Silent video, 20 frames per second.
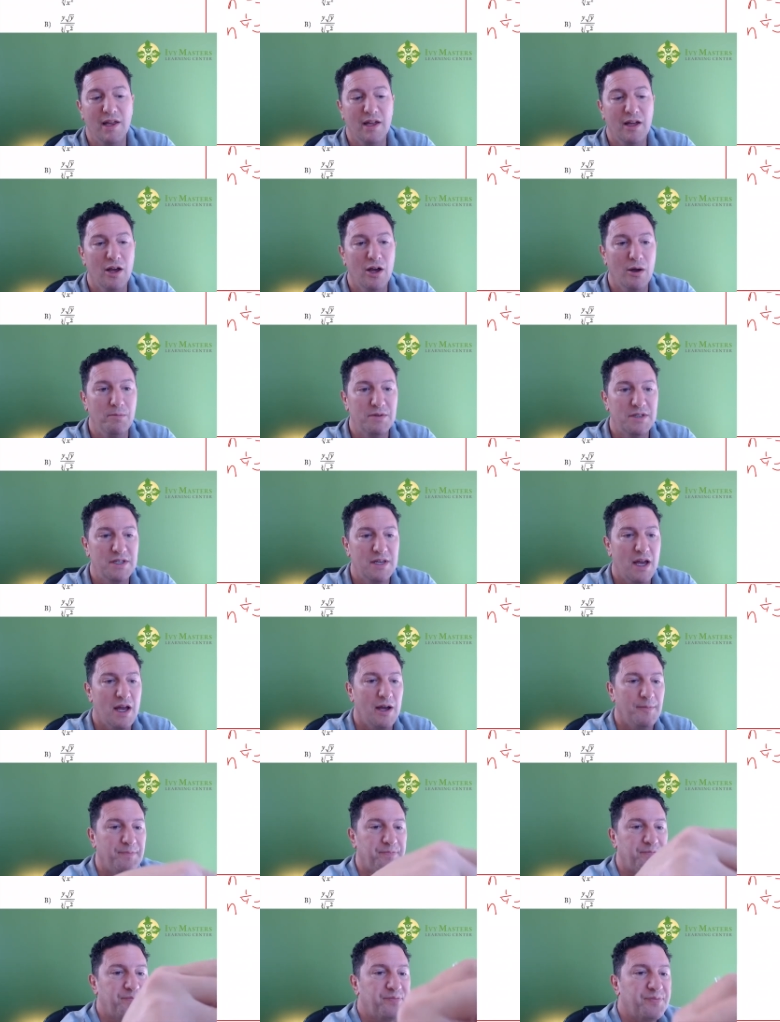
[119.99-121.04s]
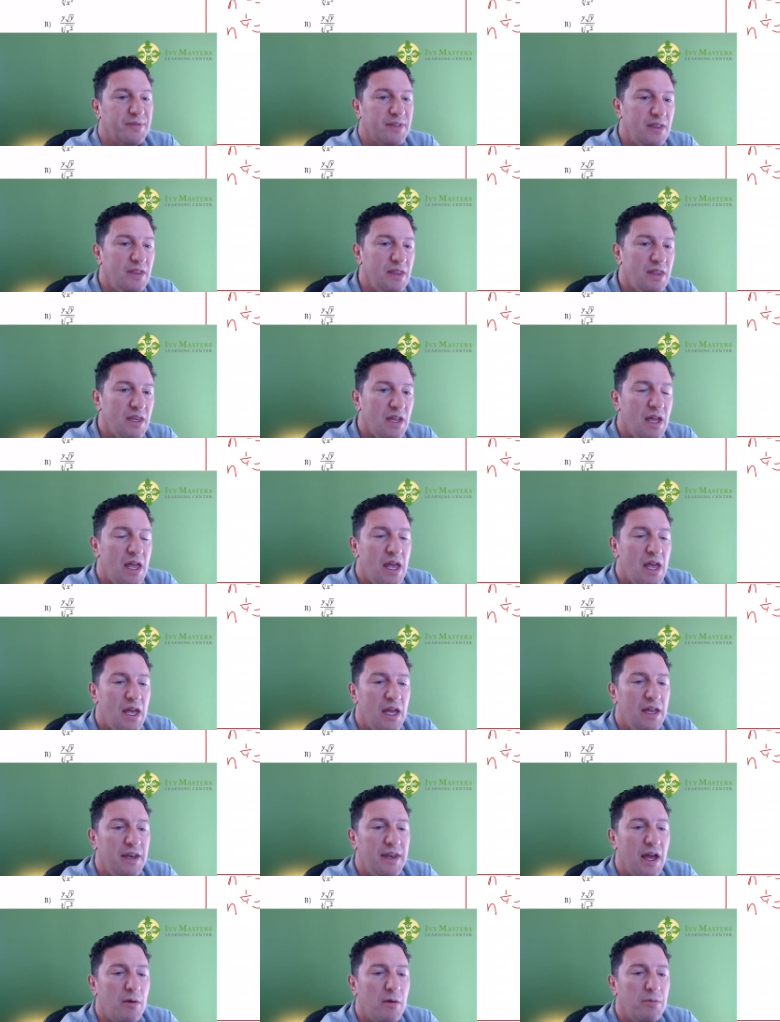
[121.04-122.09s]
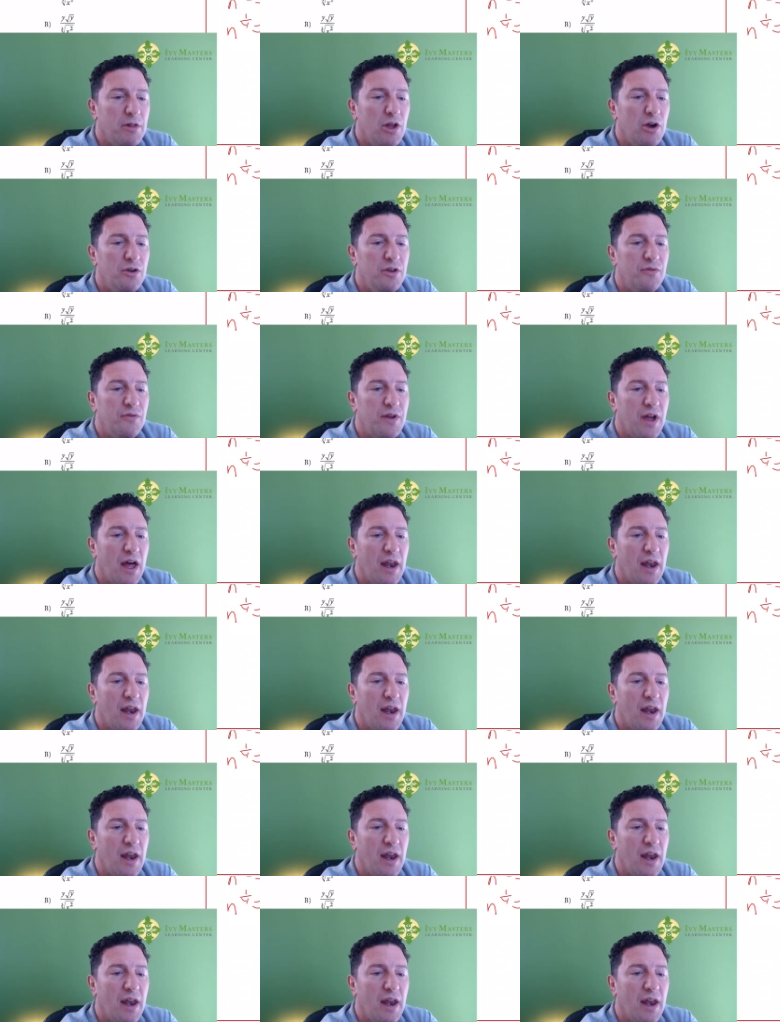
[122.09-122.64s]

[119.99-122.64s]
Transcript: up top. And down below you've got